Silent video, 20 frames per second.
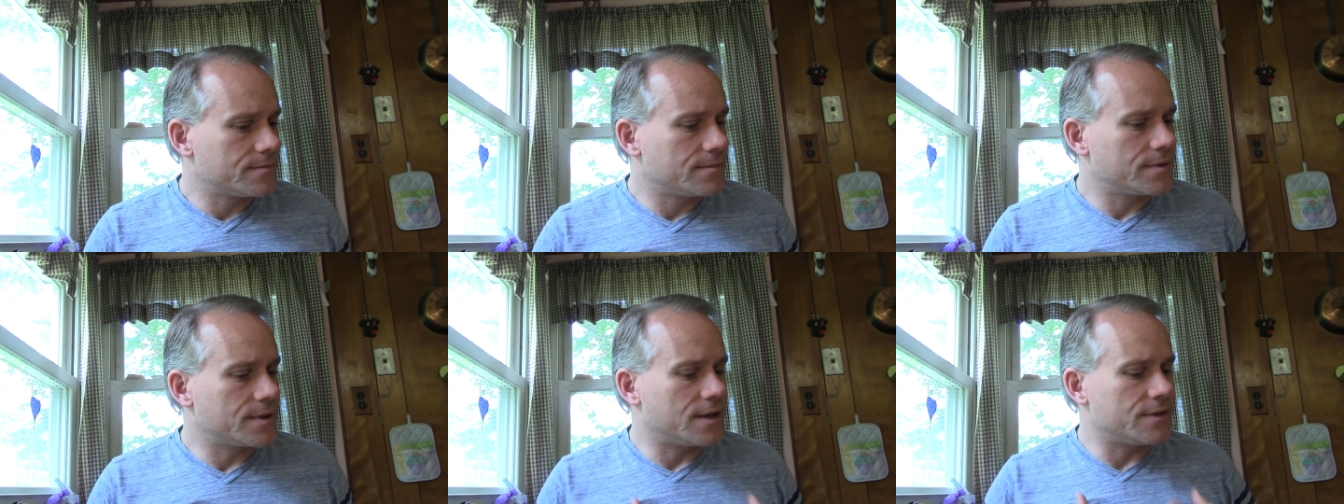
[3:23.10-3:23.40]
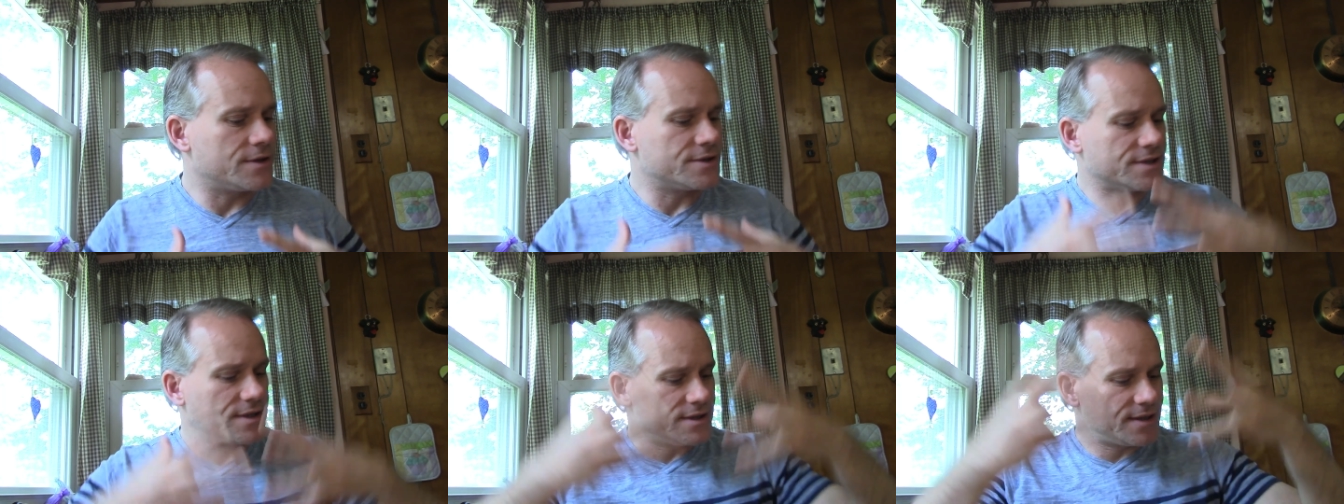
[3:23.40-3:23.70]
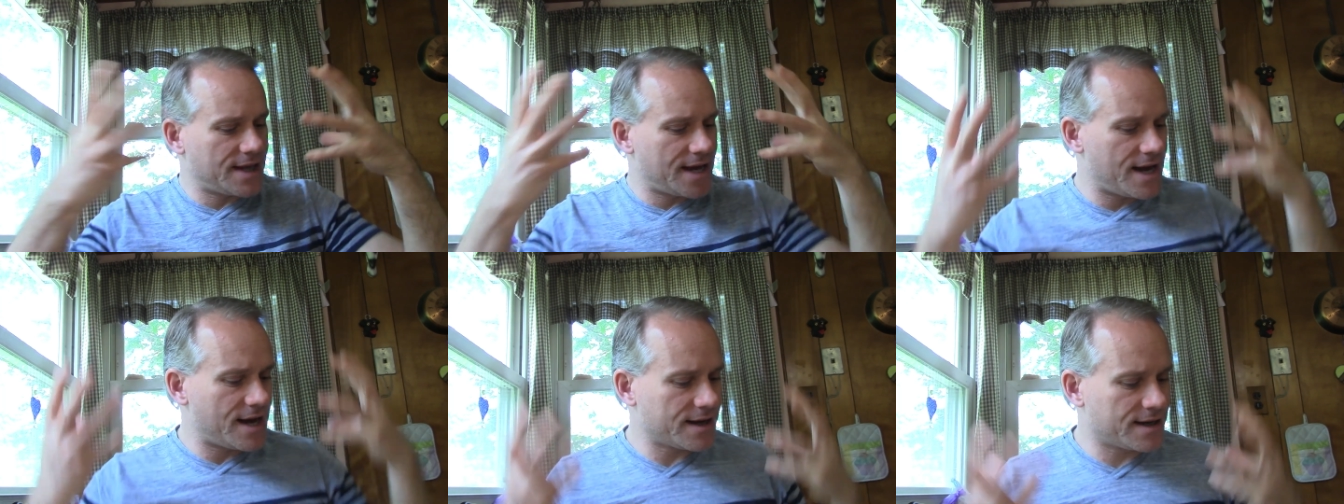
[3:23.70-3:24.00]
there's a
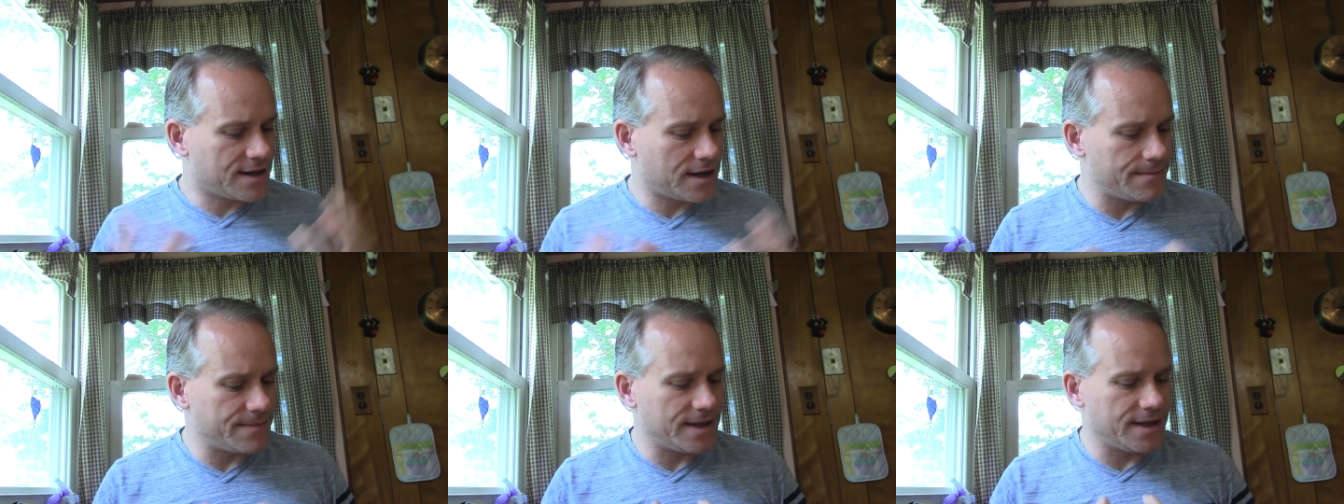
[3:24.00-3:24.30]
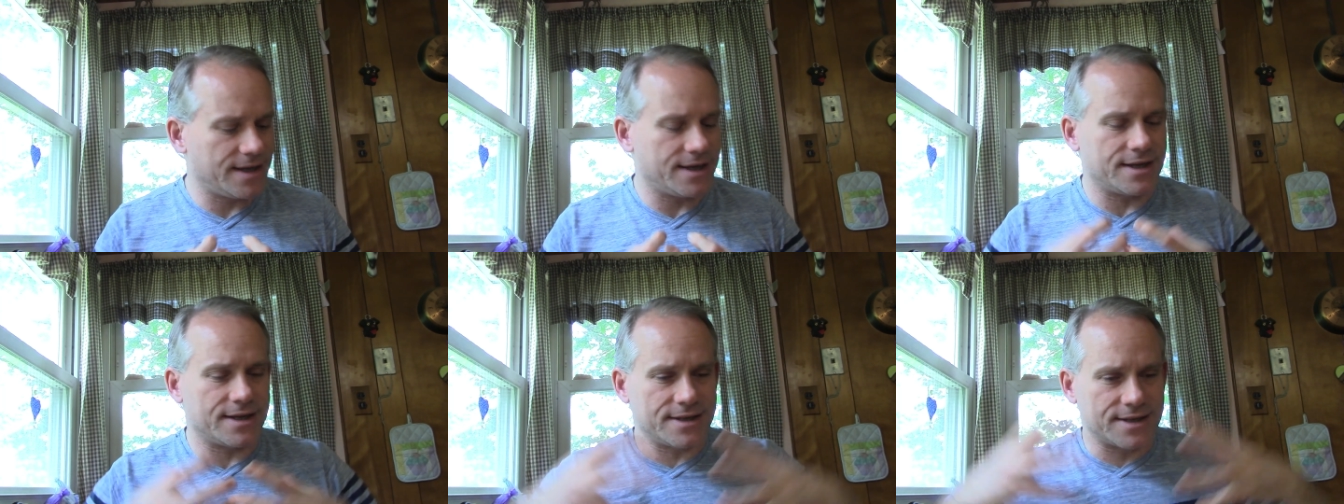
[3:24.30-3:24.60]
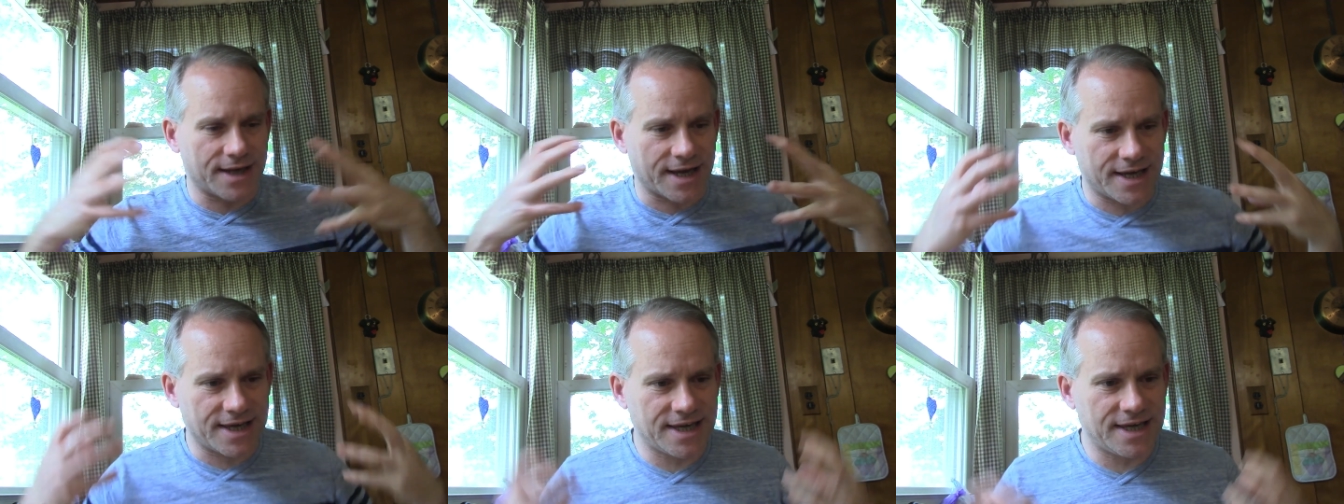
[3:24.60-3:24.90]
lot coming in.
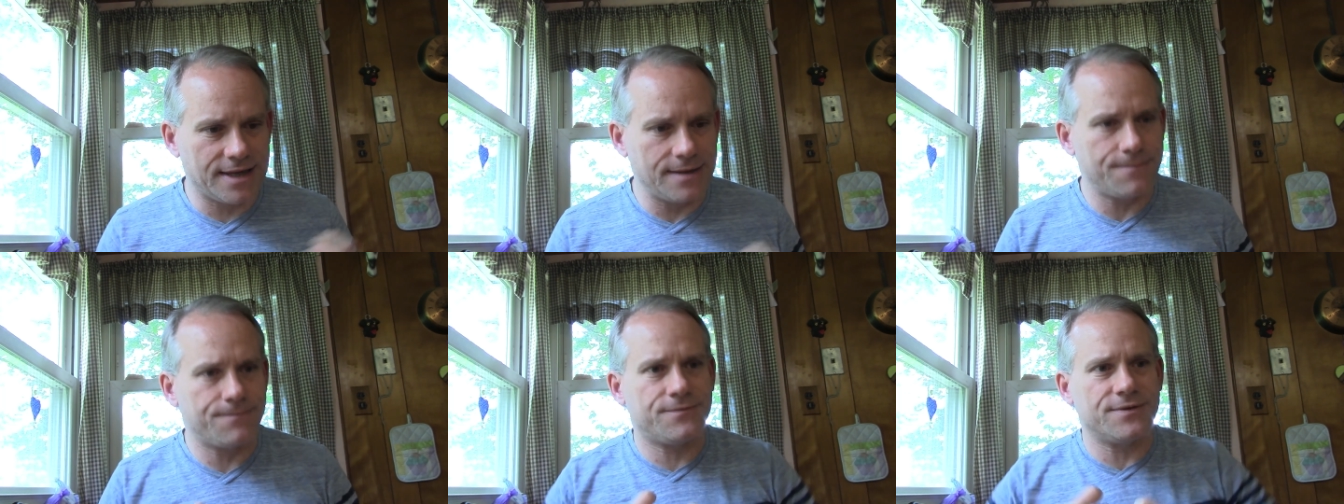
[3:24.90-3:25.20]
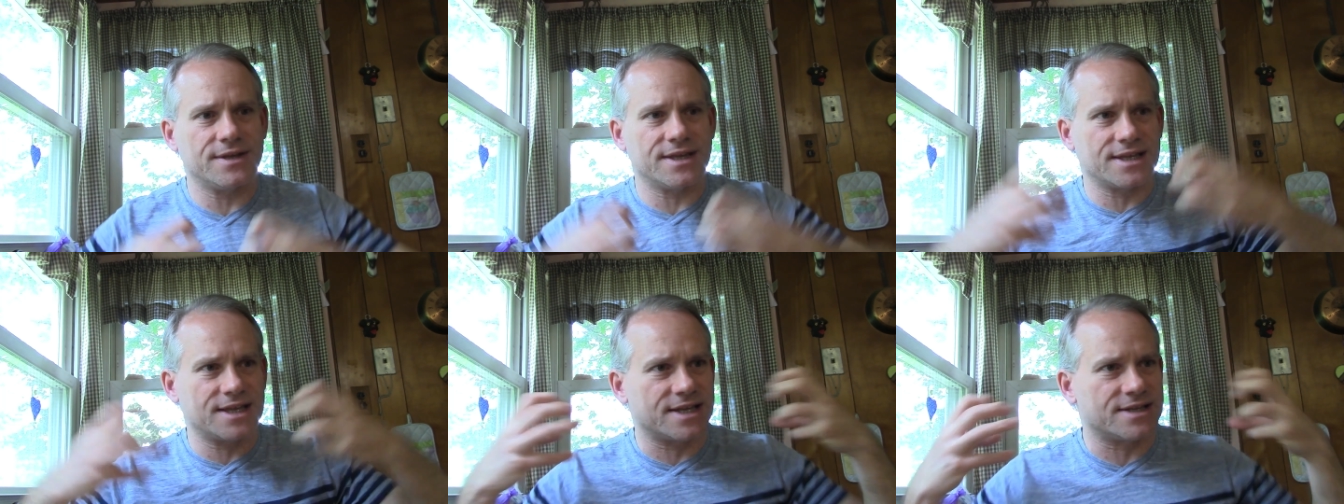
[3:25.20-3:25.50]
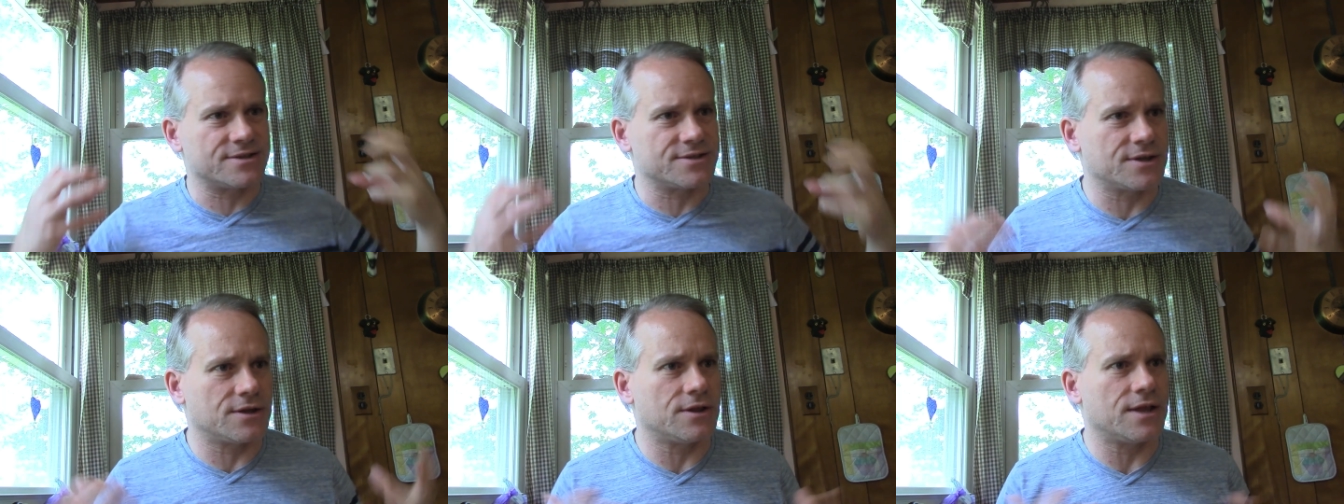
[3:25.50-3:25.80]
I keep feeling like
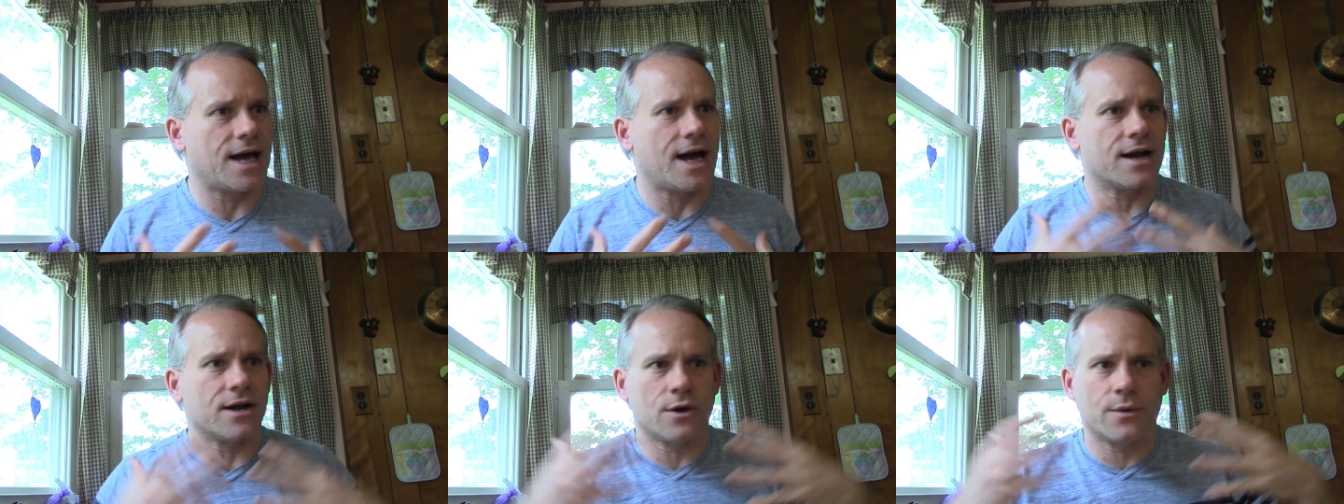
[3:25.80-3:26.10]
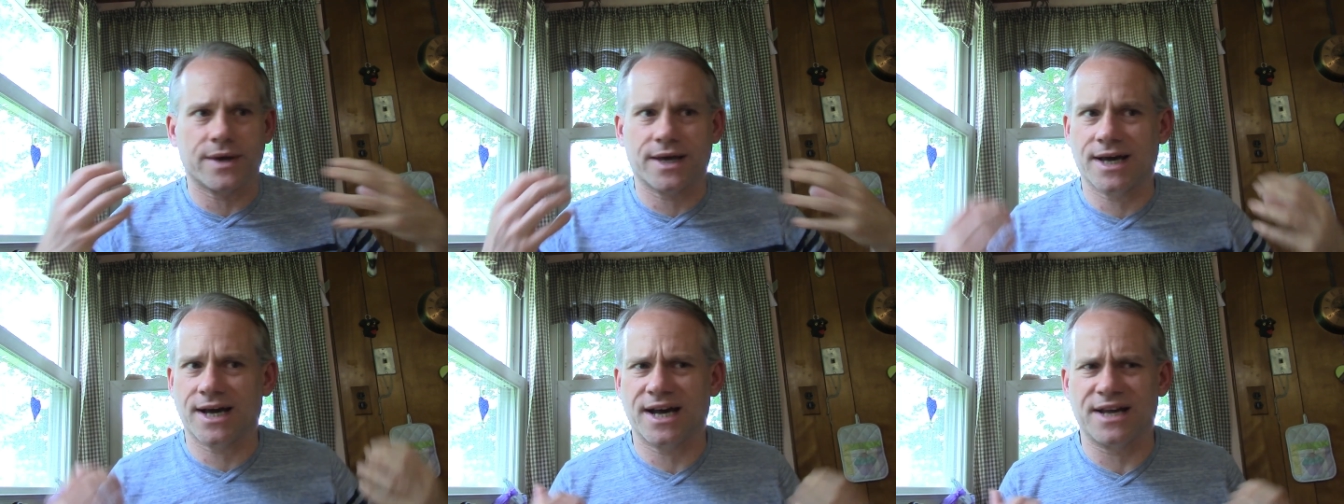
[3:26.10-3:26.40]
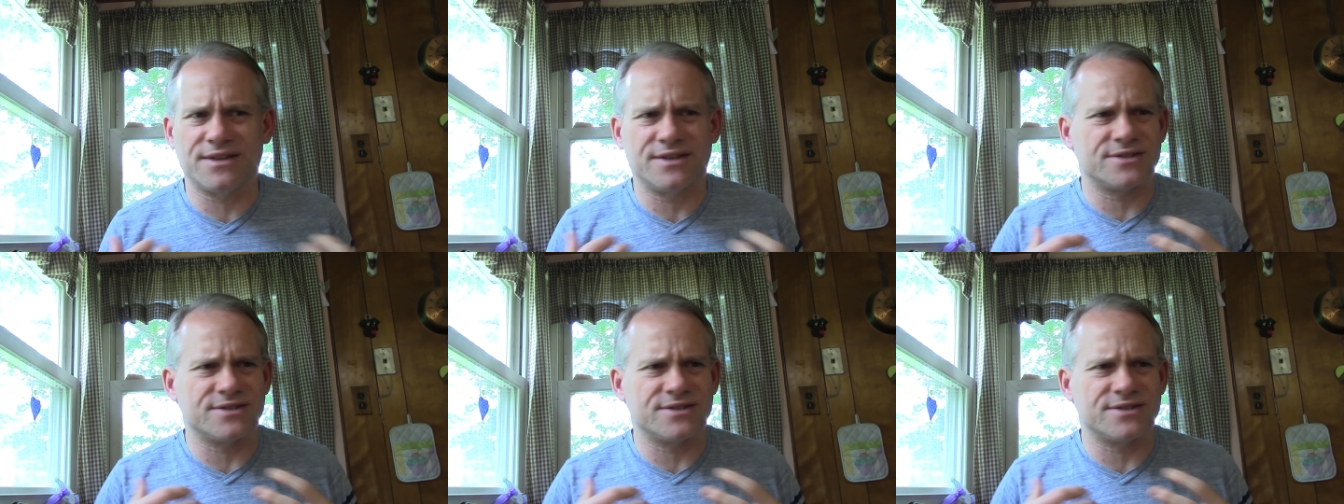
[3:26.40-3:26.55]
there's a lot going on.